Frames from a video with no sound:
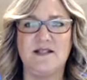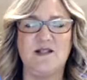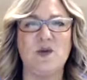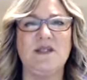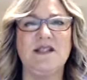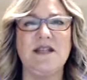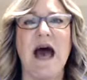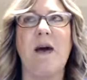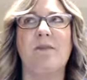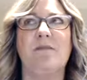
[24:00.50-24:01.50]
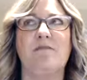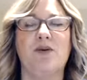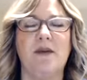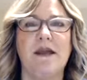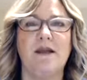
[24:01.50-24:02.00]
So stop
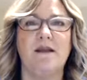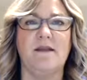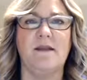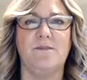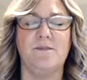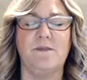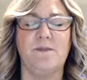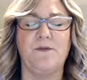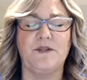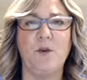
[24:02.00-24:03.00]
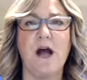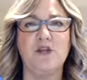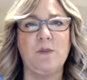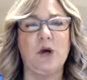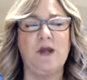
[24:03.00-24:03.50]
putting the
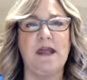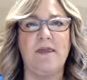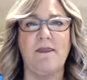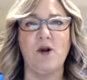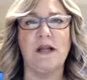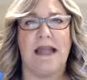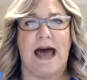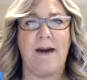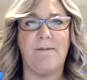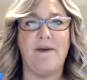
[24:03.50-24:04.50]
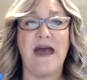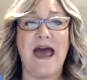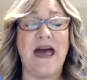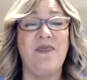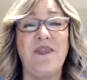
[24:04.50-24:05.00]
swatch book in their lap
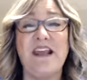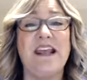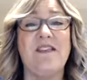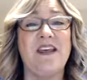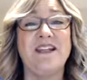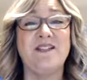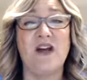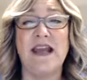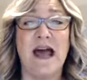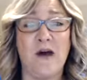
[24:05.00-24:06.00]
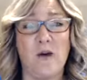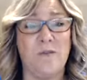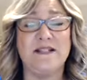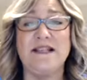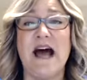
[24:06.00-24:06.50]
and thinking that it's going to help.
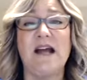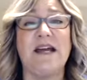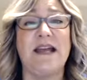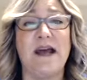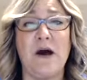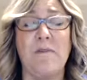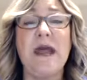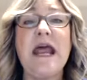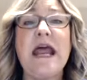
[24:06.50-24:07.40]
It's not going to help.